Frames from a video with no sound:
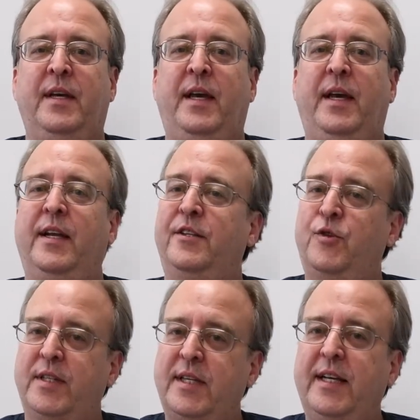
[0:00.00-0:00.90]
In
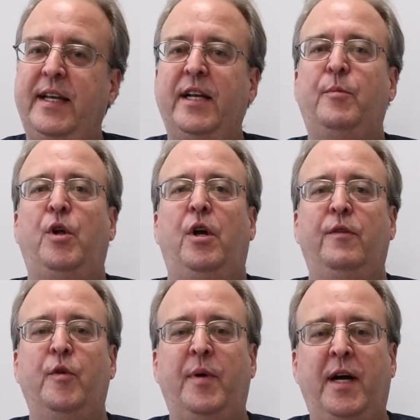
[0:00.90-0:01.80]
addressing an animal
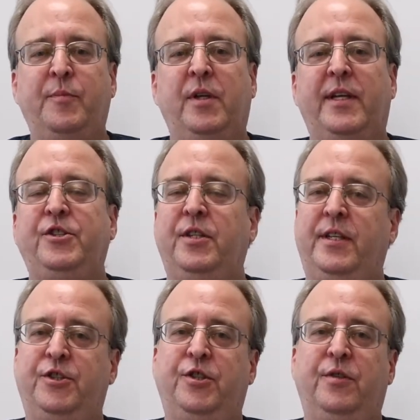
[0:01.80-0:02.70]
overpopulation
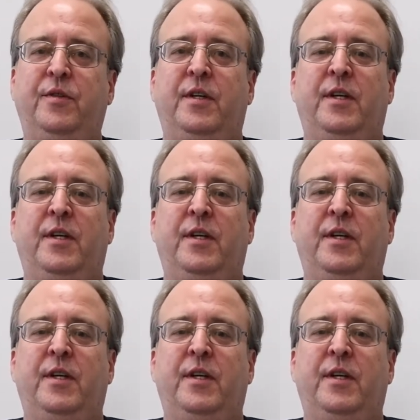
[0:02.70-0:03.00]
issue,